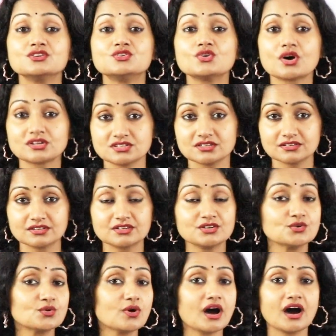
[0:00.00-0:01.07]
daughter,
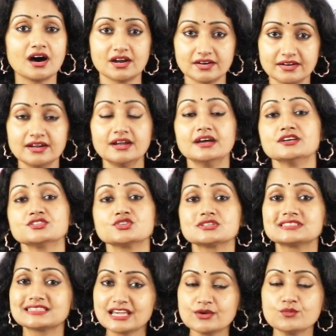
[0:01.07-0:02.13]
no R. So
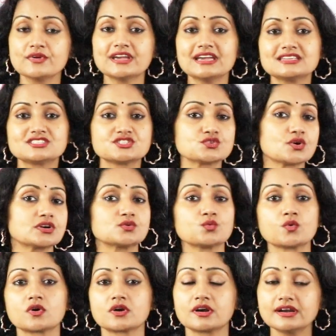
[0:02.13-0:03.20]
same way, it's not
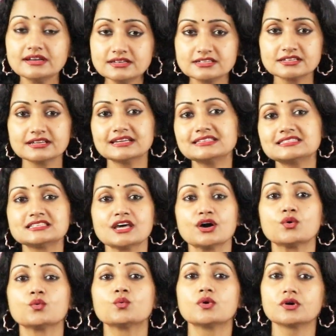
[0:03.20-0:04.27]
weren't, it's
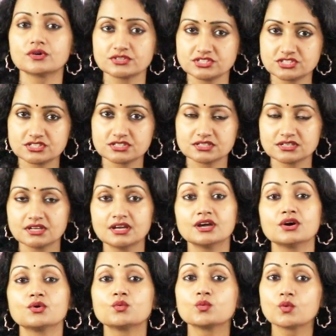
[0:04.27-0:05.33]
weren't,
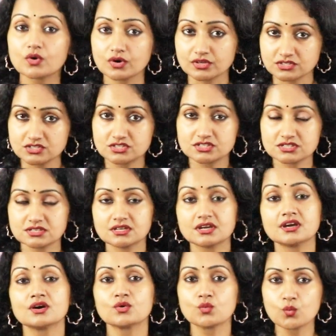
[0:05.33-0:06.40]
weren't,
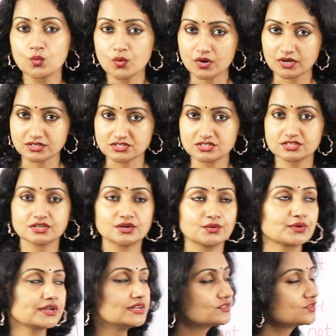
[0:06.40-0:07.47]
weren't.
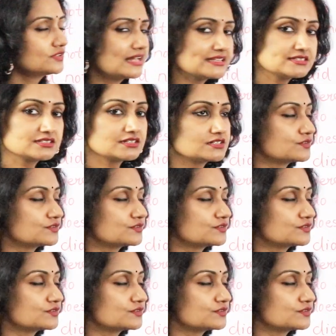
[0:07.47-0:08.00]
Okay, so that's the